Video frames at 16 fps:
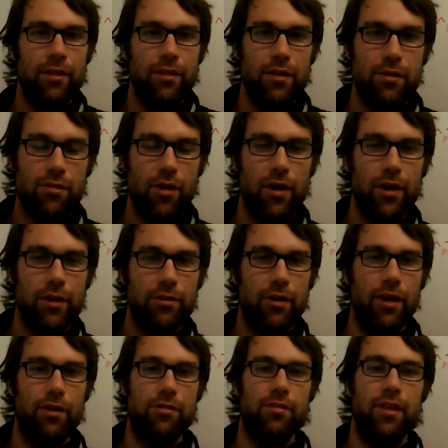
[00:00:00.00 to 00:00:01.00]
these
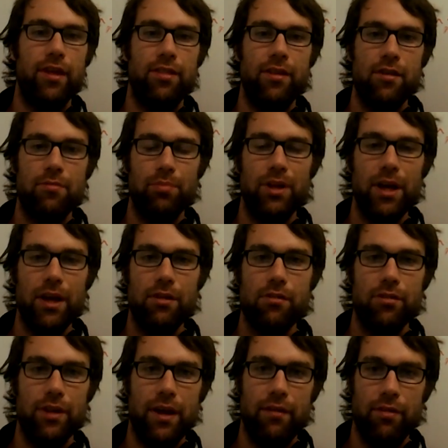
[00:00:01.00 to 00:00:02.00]
contrails that these planes
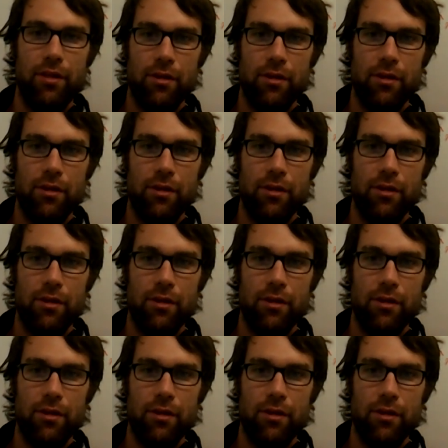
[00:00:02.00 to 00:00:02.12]
leave,